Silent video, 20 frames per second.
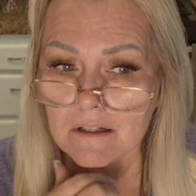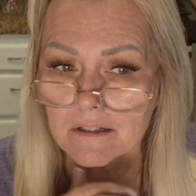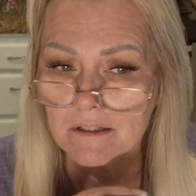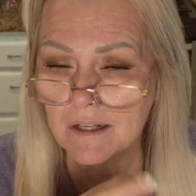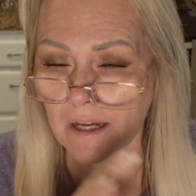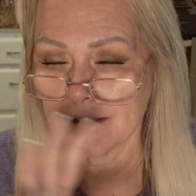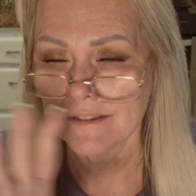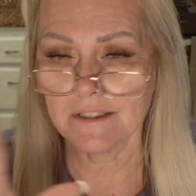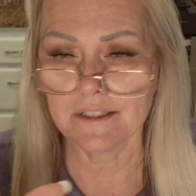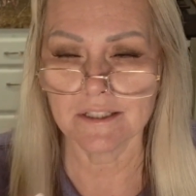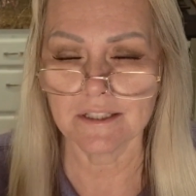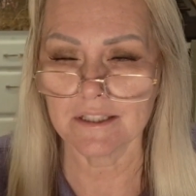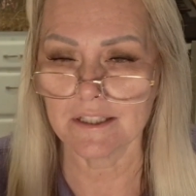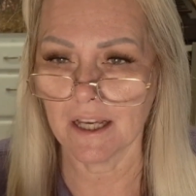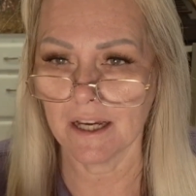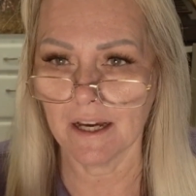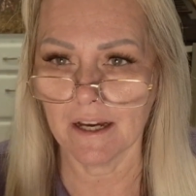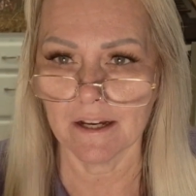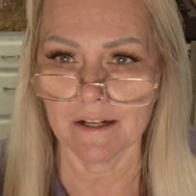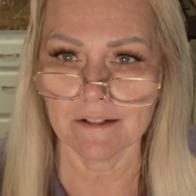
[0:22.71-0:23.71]
Not just
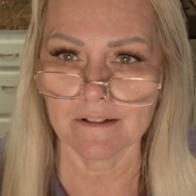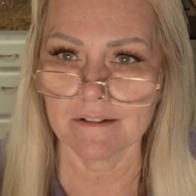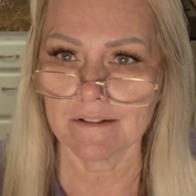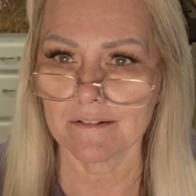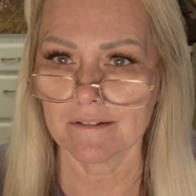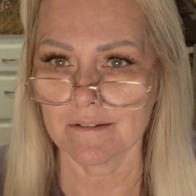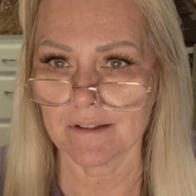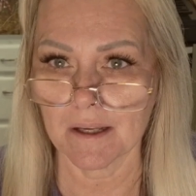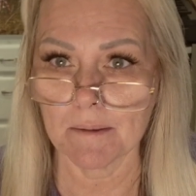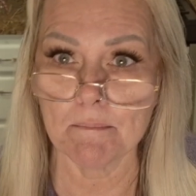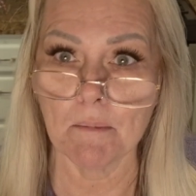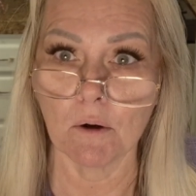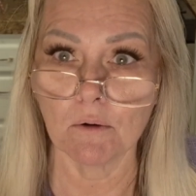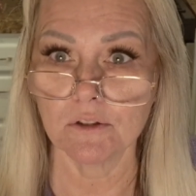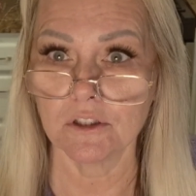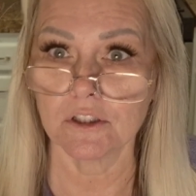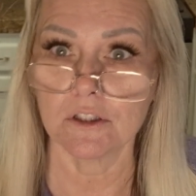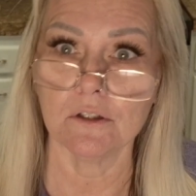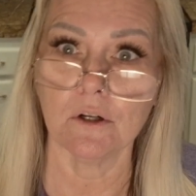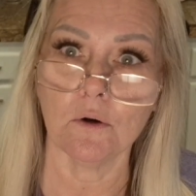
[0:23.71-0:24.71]
the
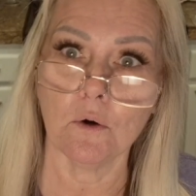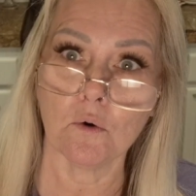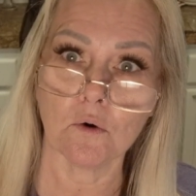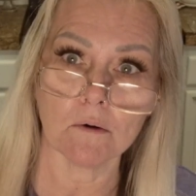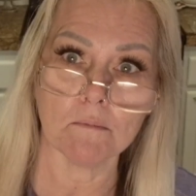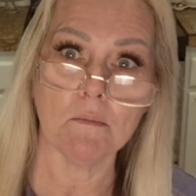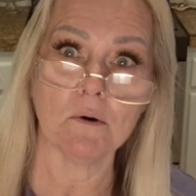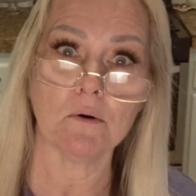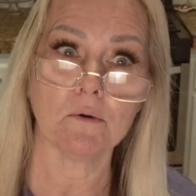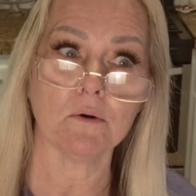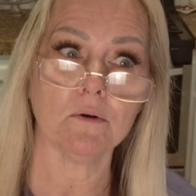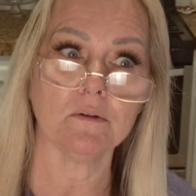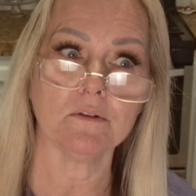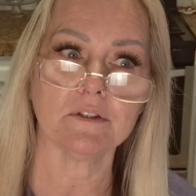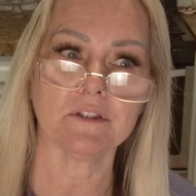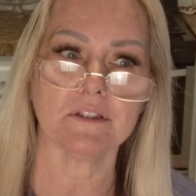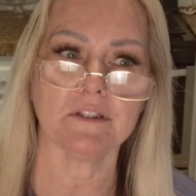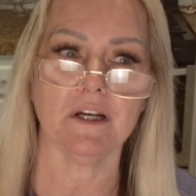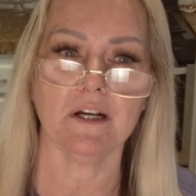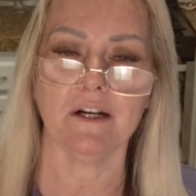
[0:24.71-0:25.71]
emotional, hormonal
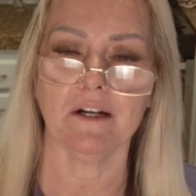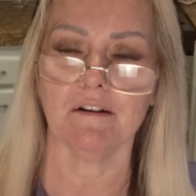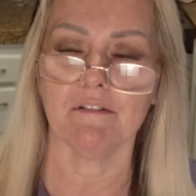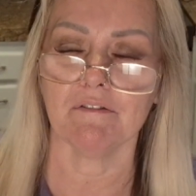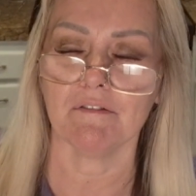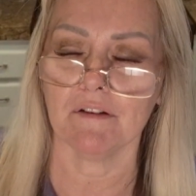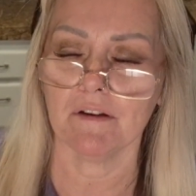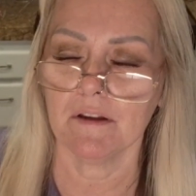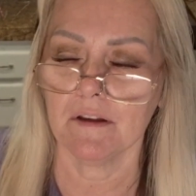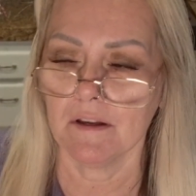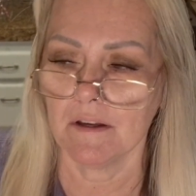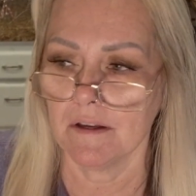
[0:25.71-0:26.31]
stuff,